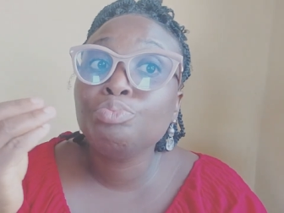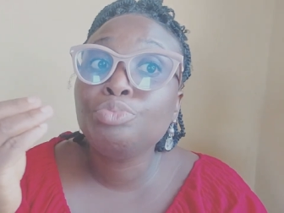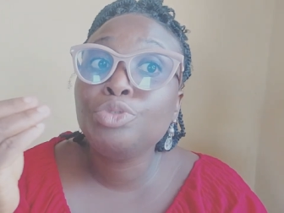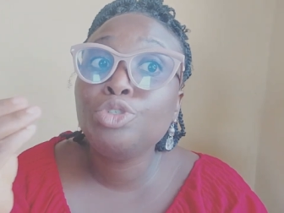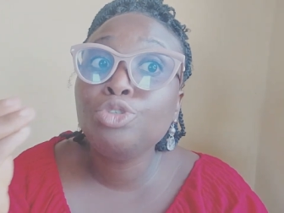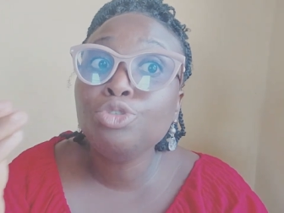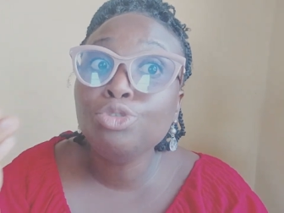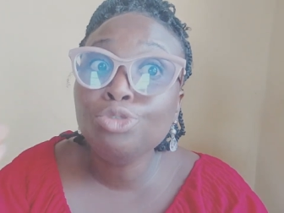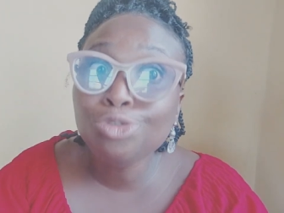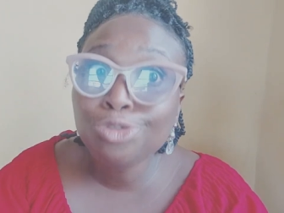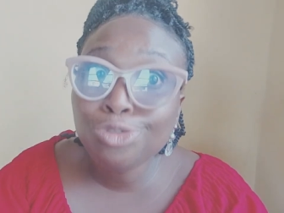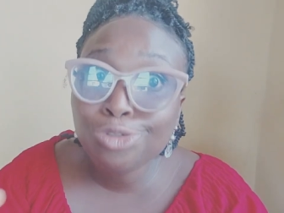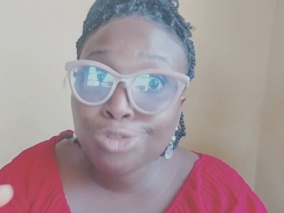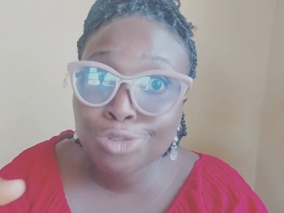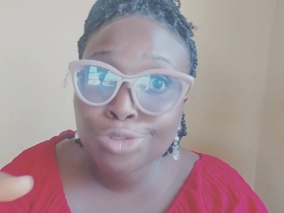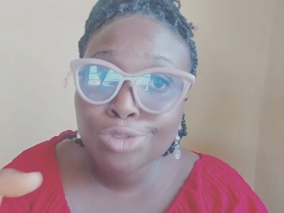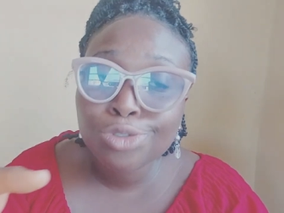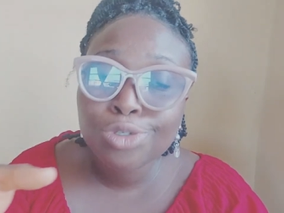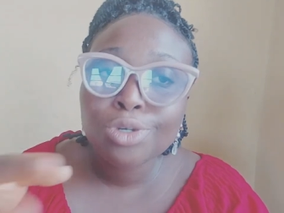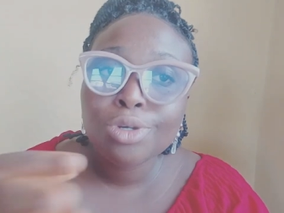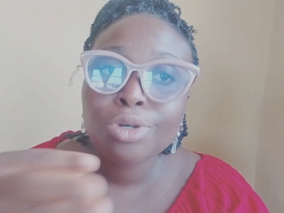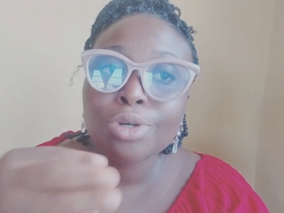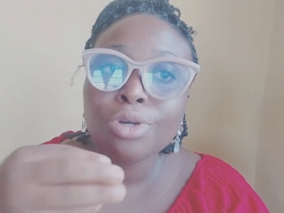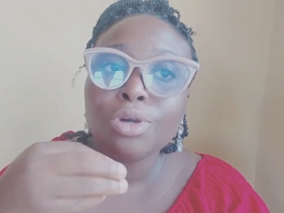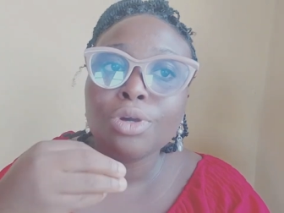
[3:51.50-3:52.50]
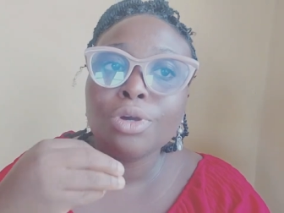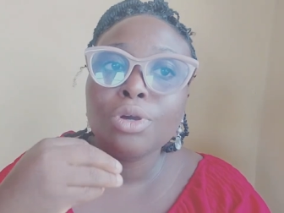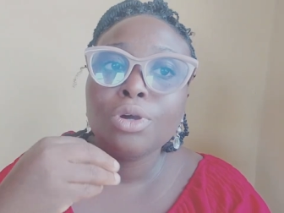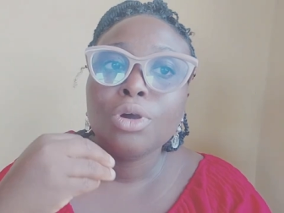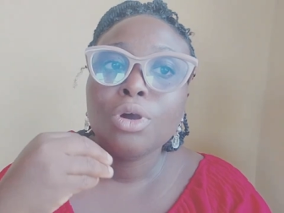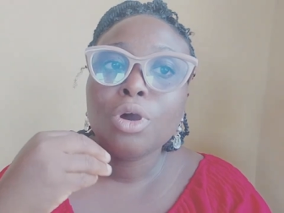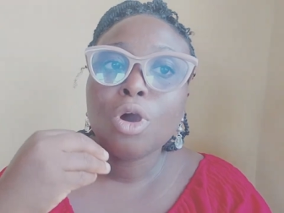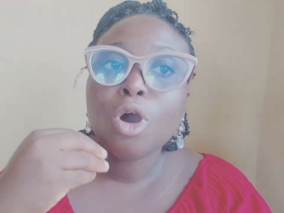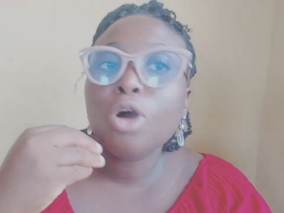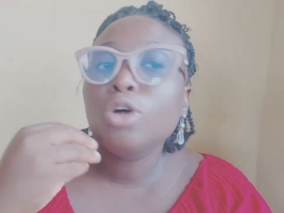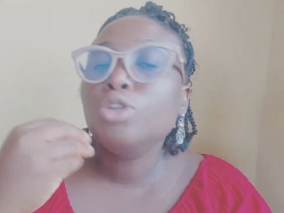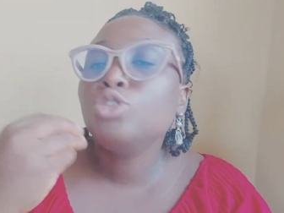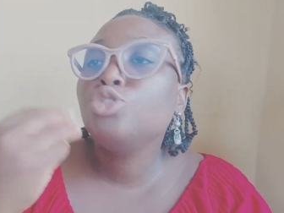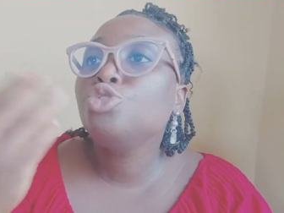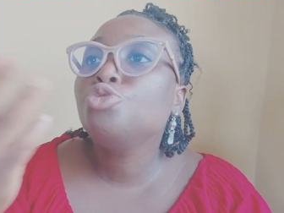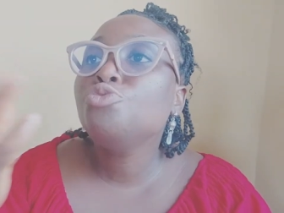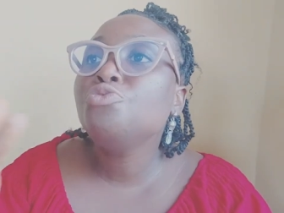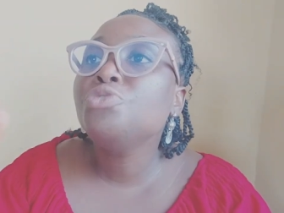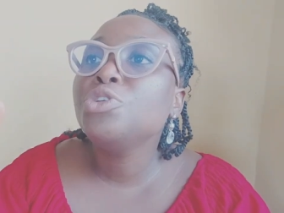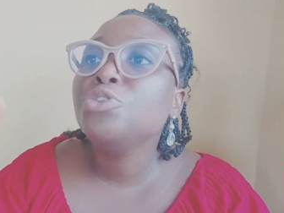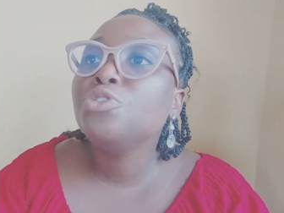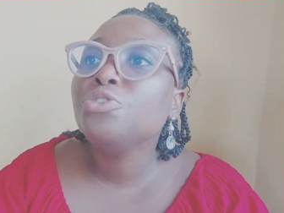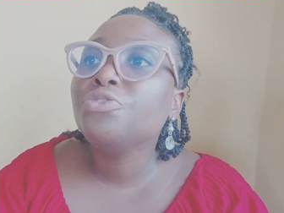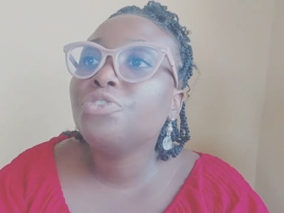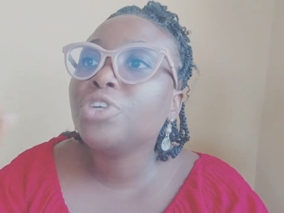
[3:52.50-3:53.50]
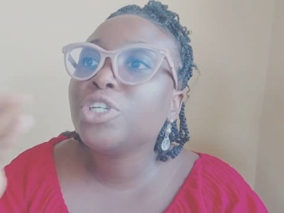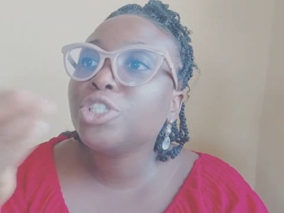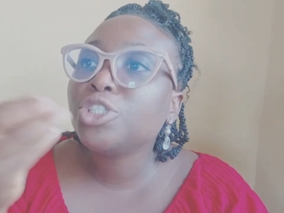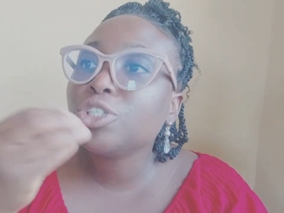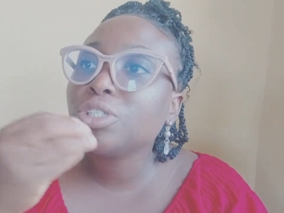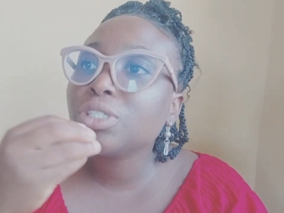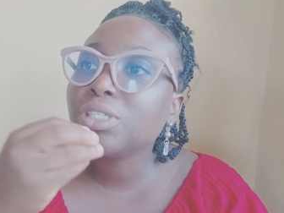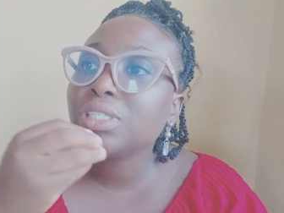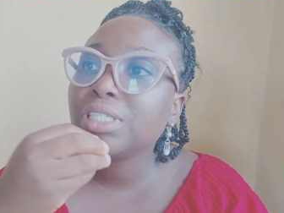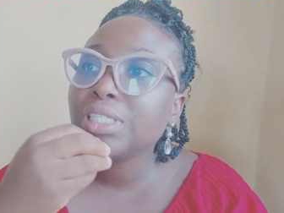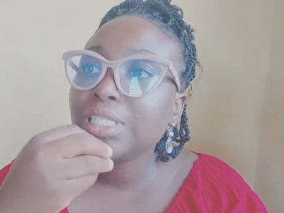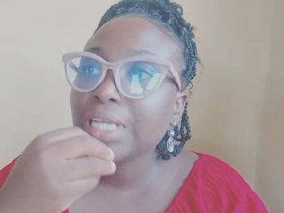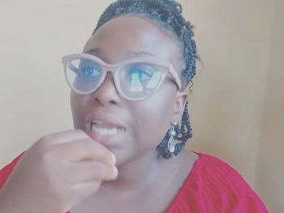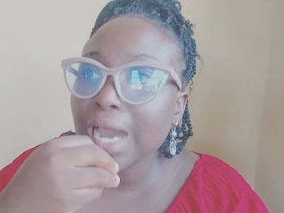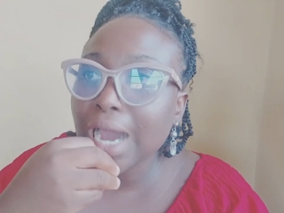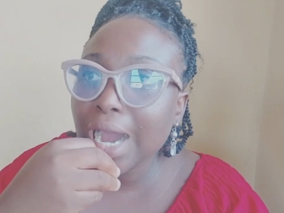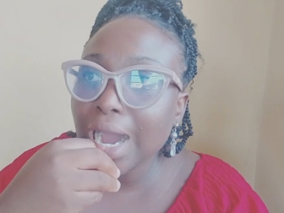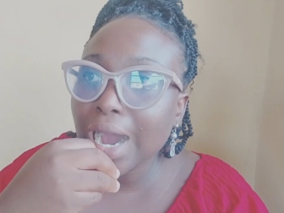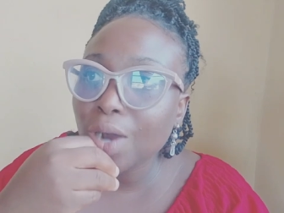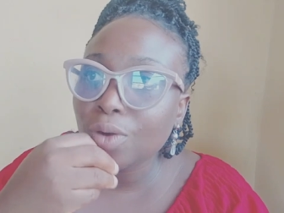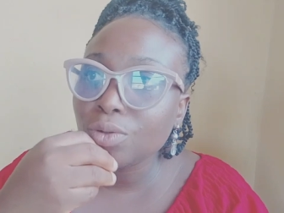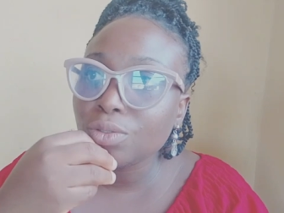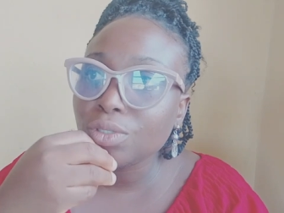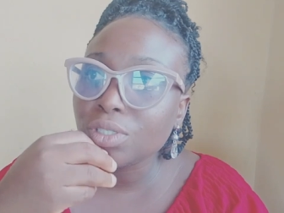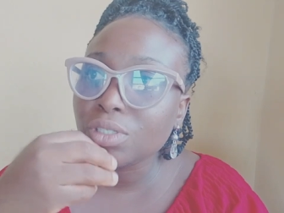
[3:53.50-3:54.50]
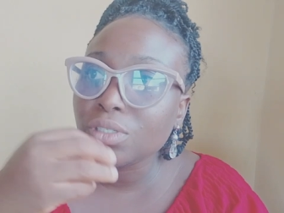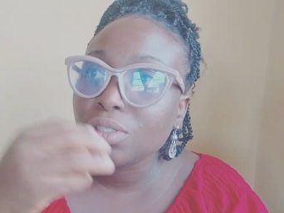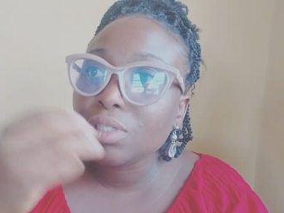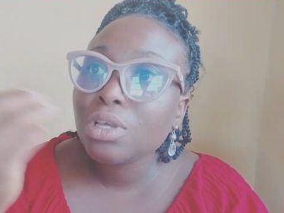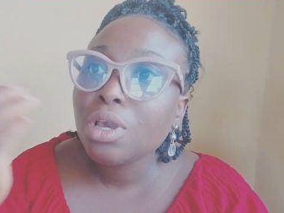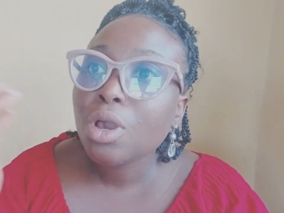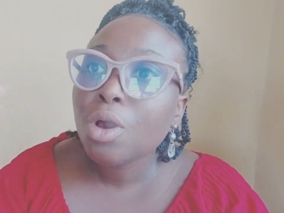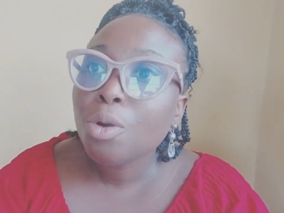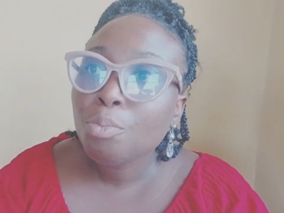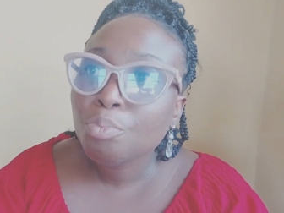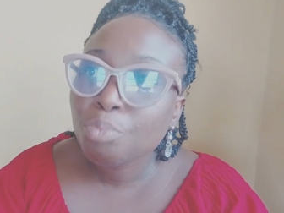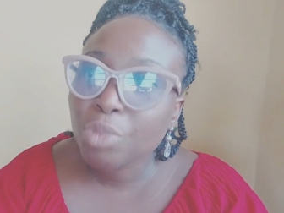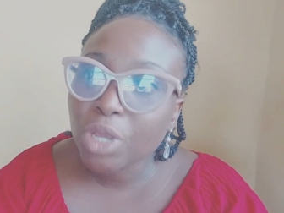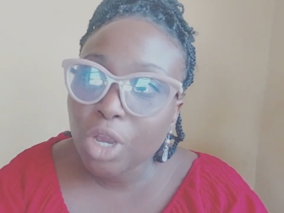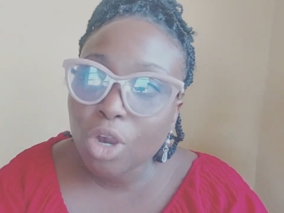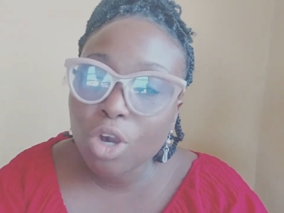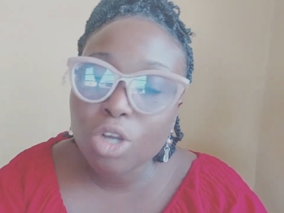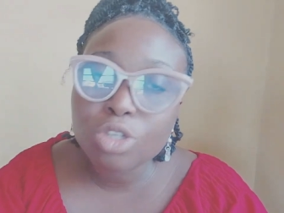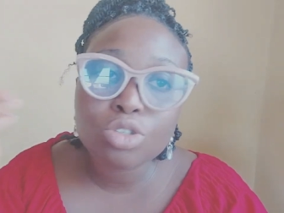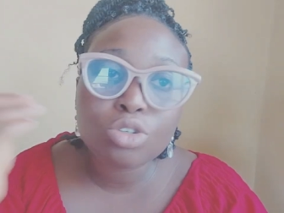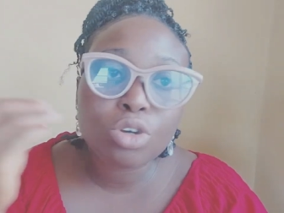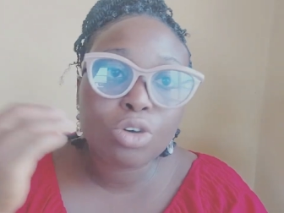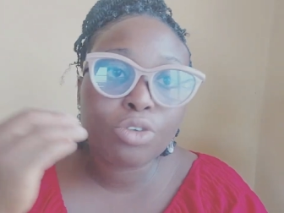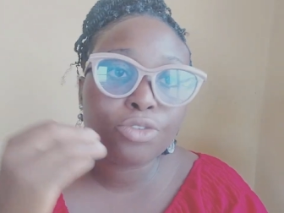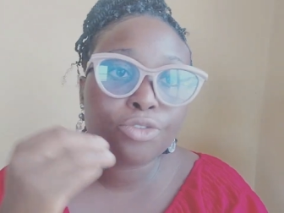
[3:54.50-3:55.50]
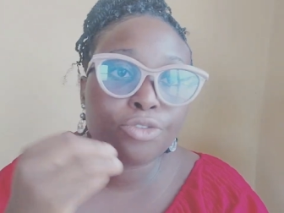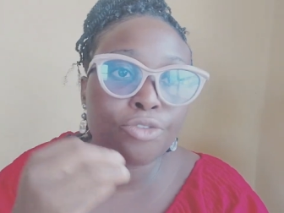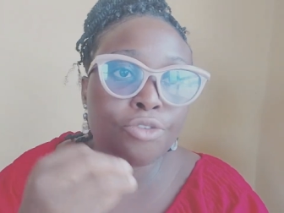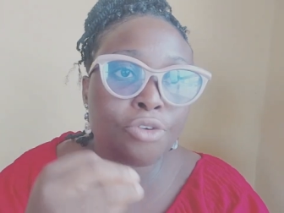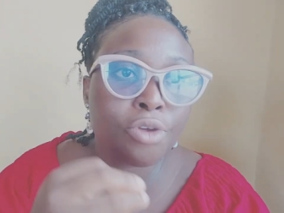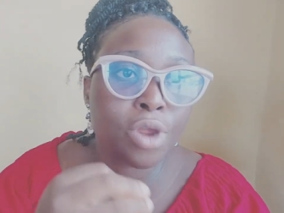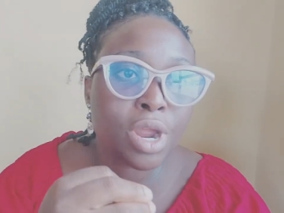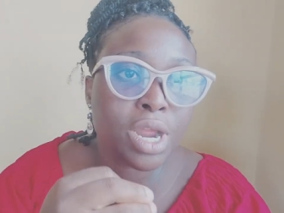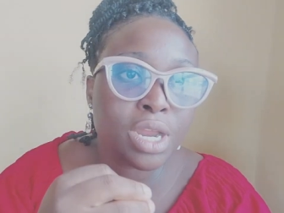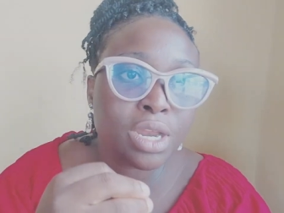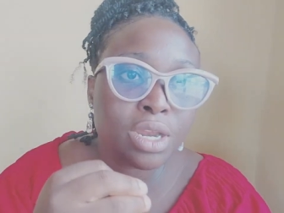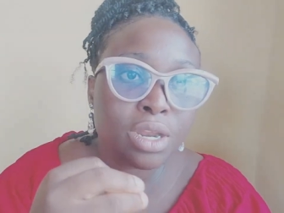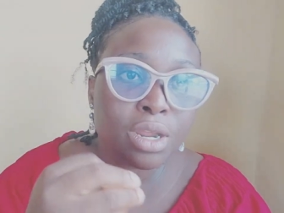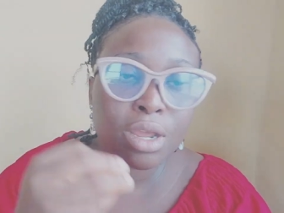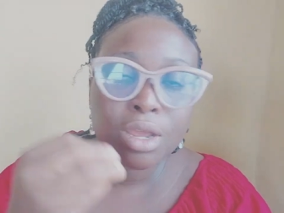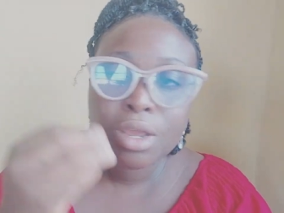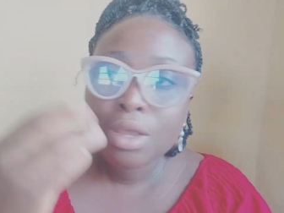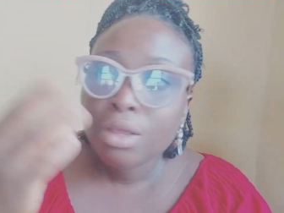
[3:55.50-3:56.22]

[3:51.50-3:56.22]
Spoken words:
build or do renovations in their houses because of rain,